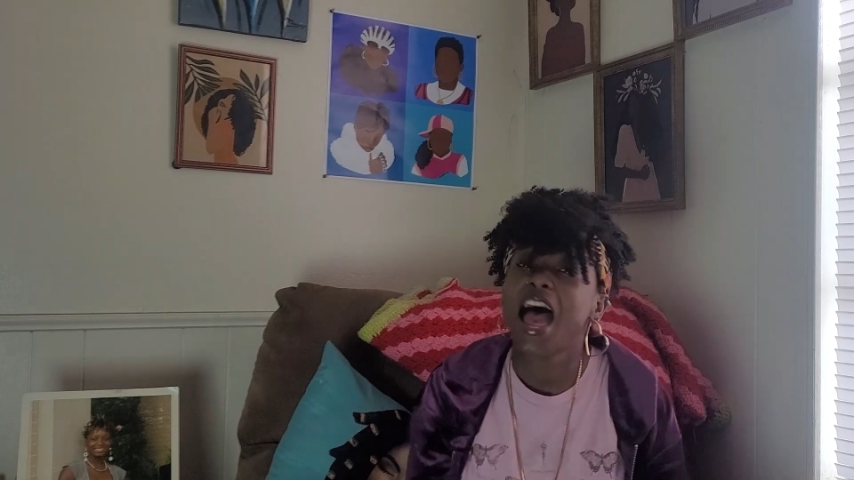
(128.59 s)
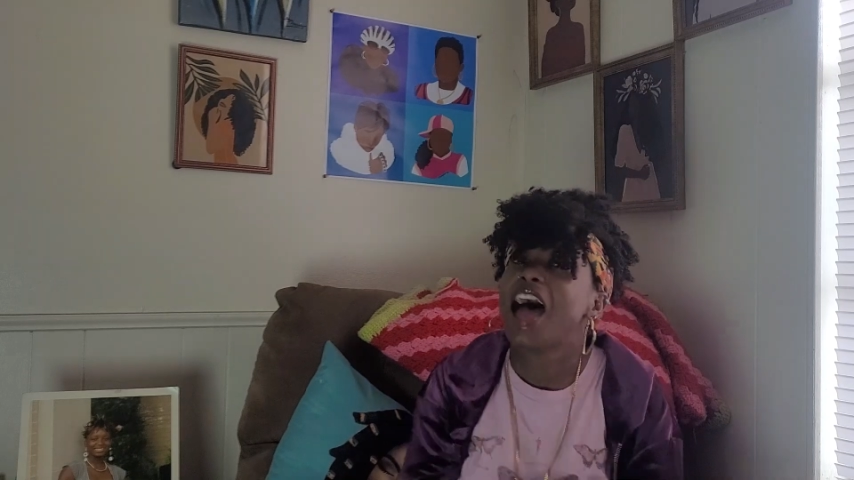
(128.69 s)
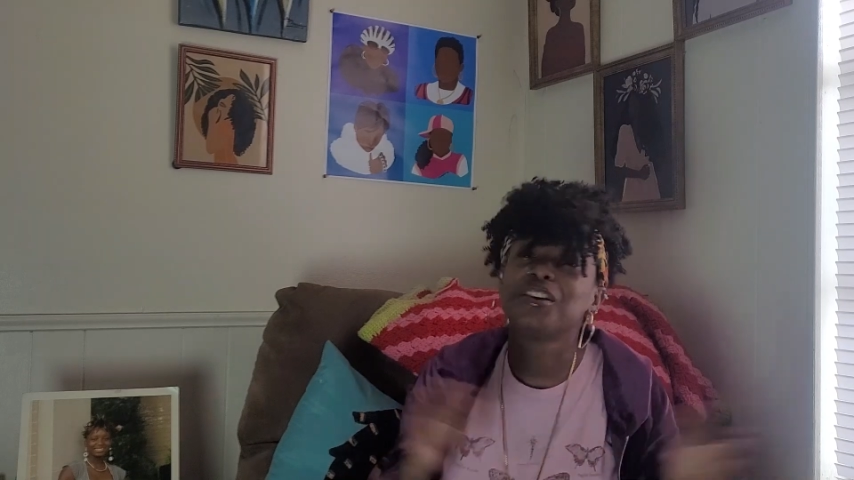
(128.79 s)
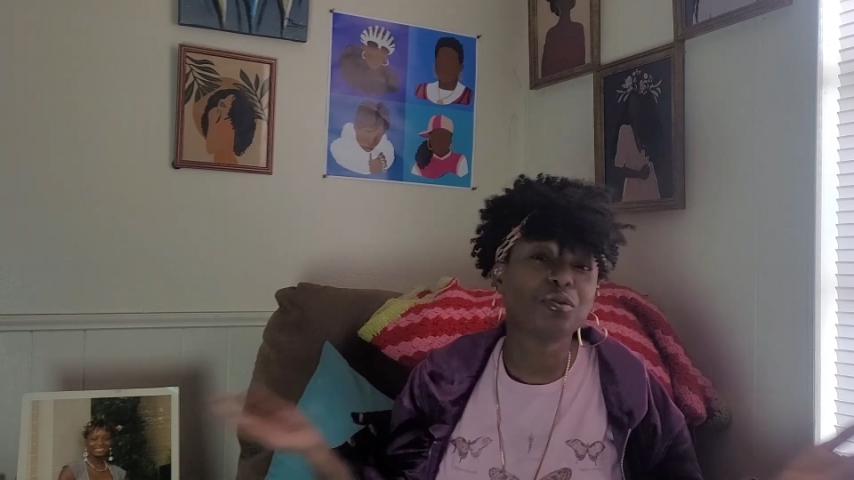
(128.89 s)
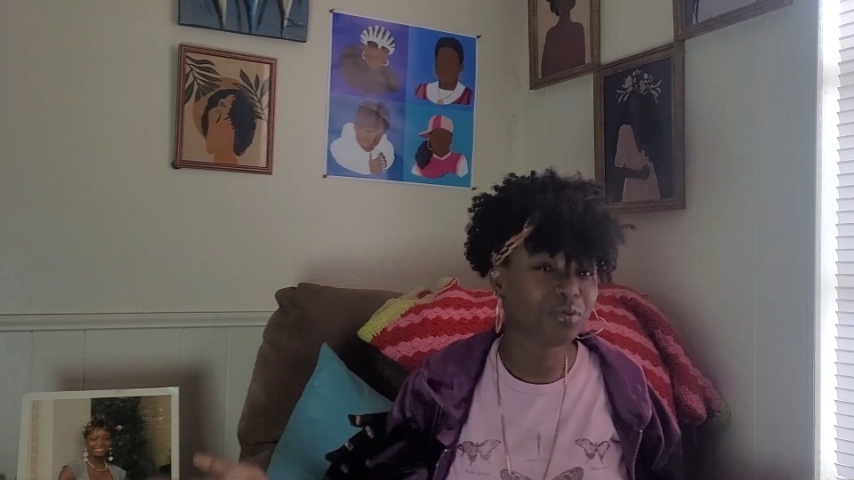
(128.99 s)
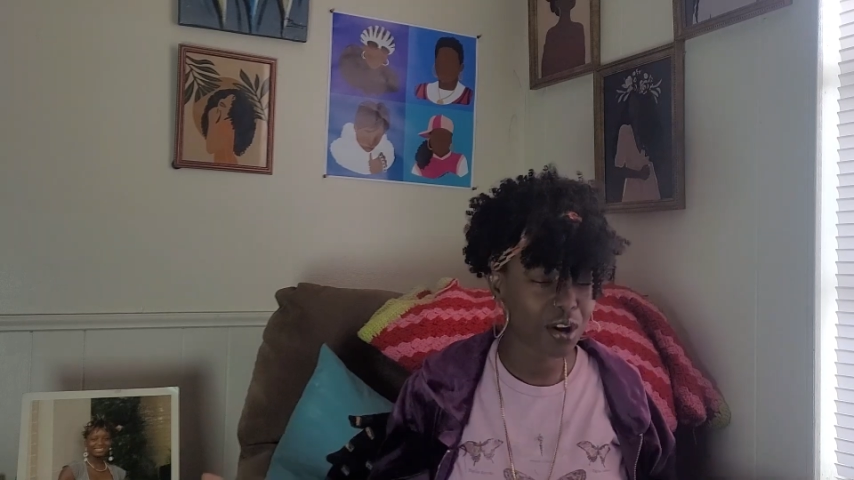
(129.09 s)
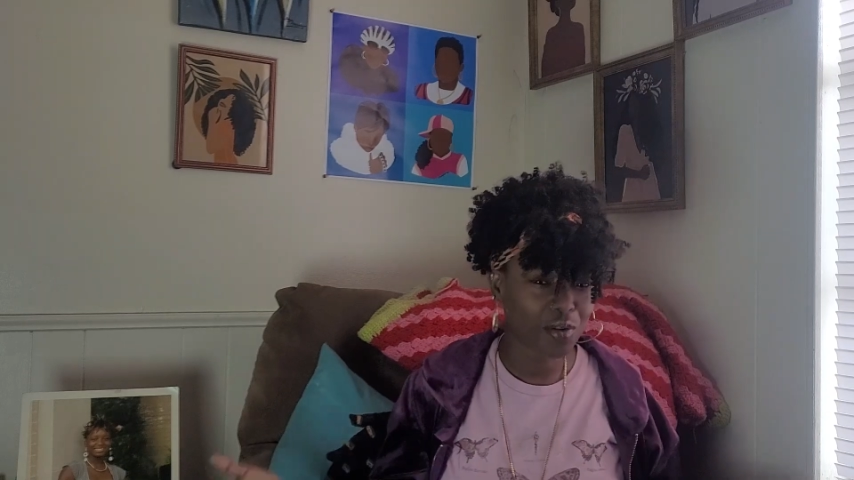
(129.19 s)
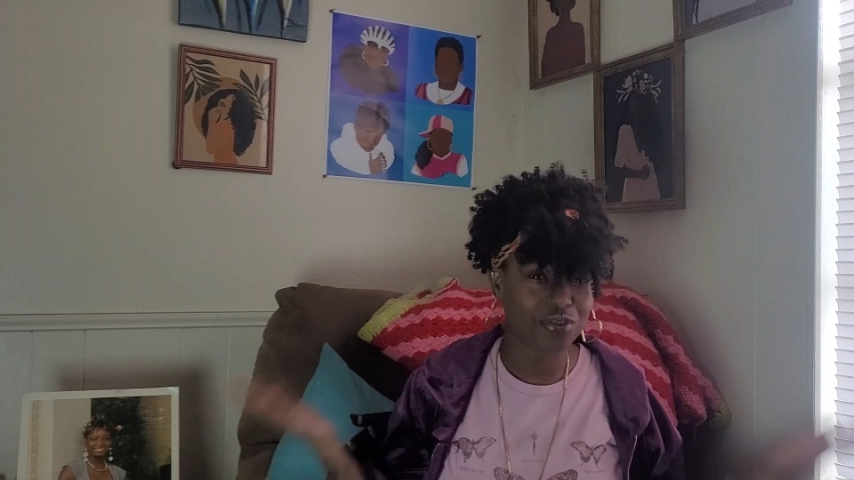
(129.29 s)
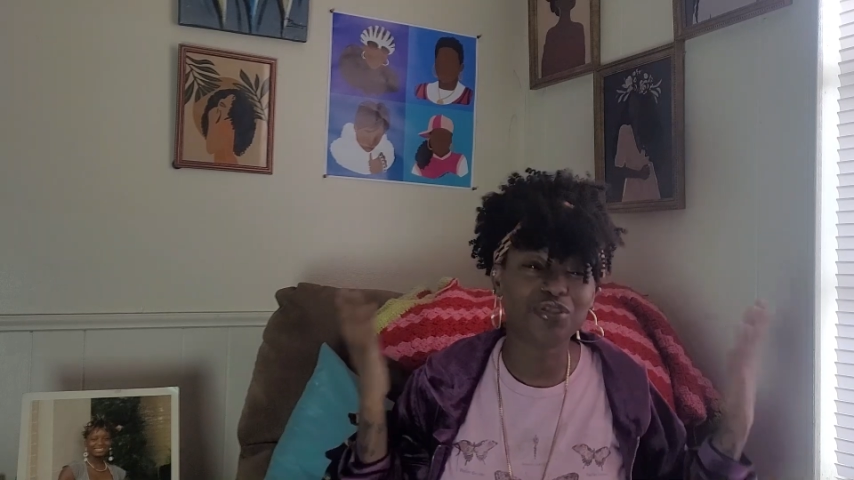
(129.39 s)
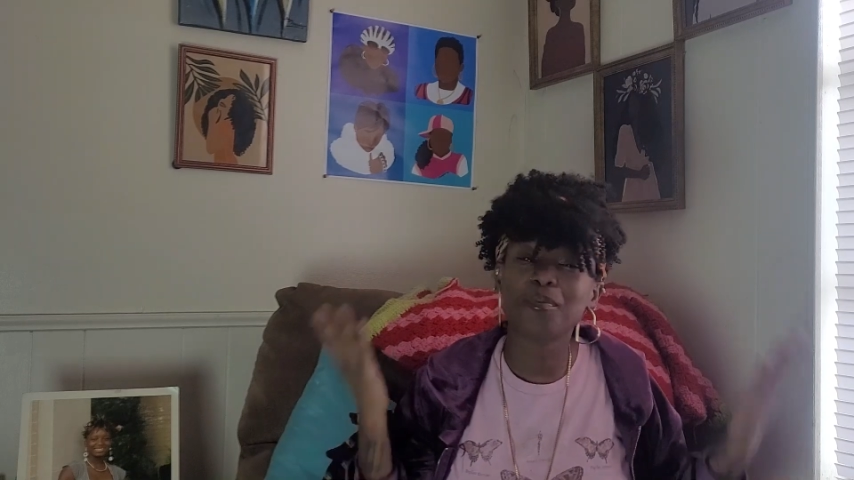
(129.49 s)
And who
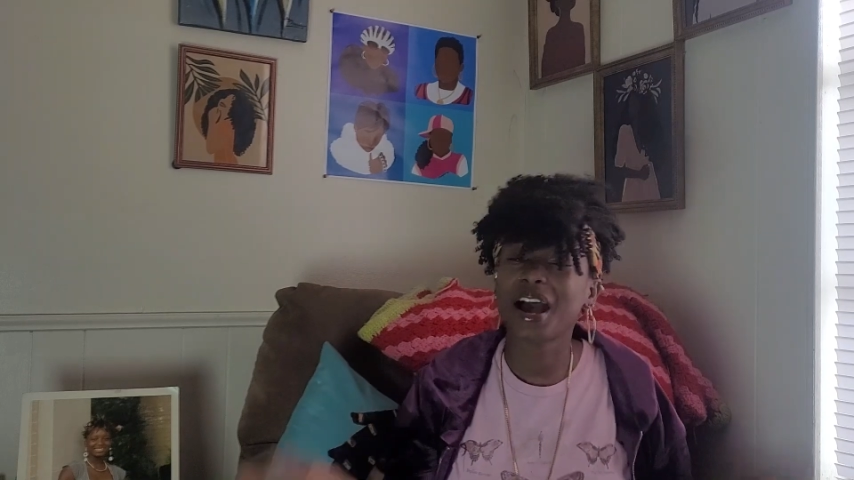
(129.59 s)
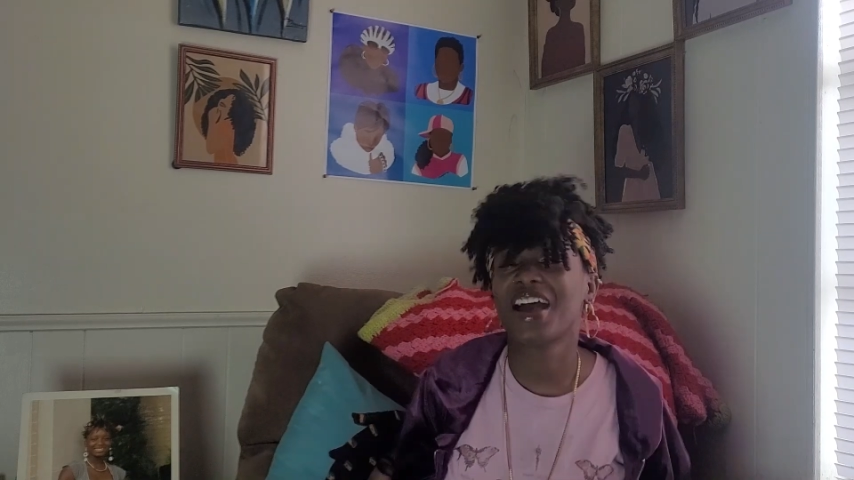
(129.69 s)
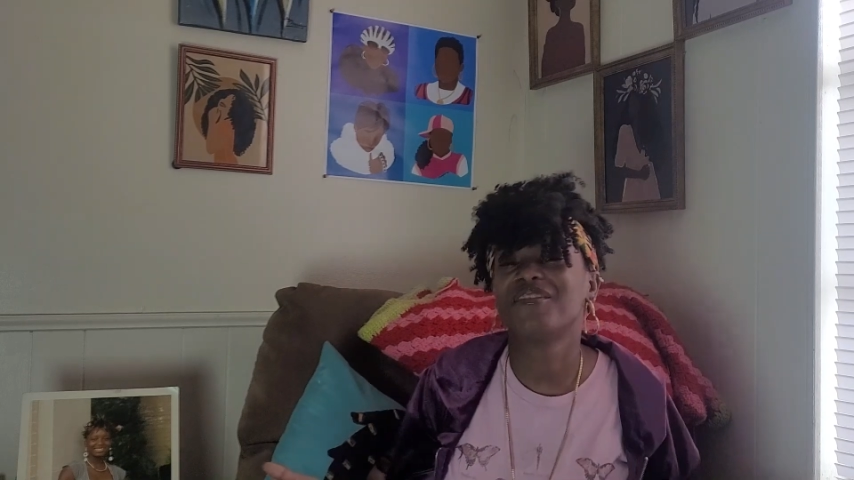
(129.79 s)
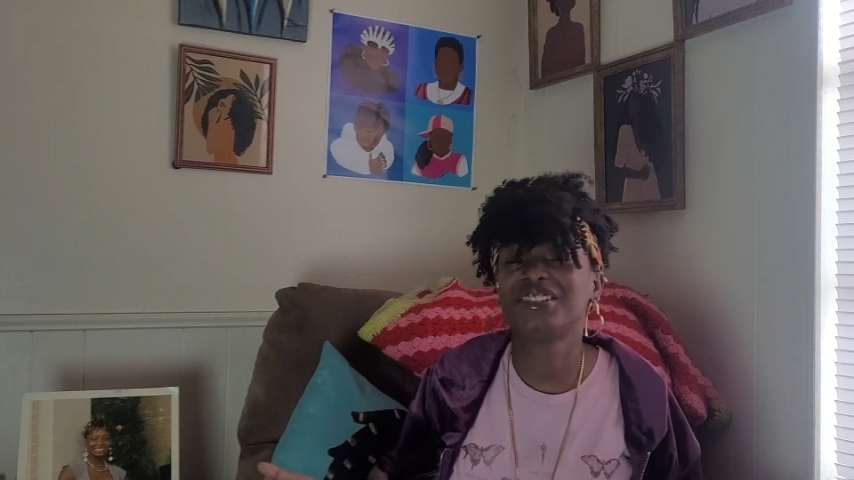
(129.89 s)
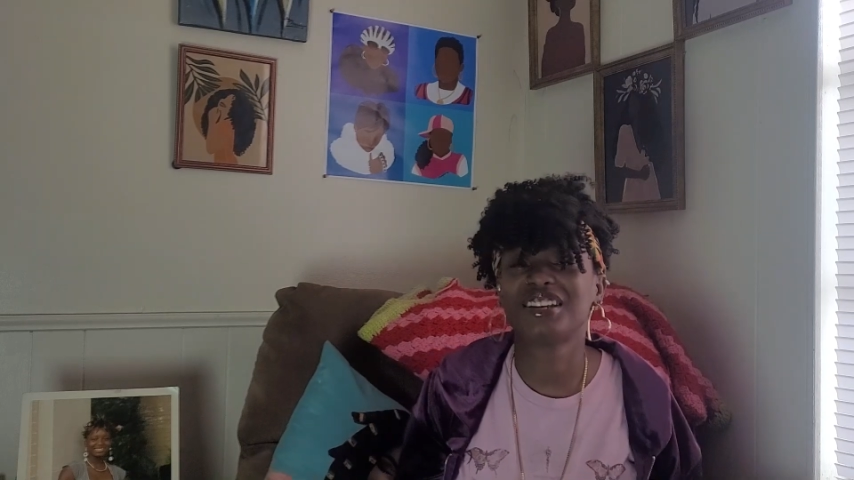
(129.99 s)
knows, you might have a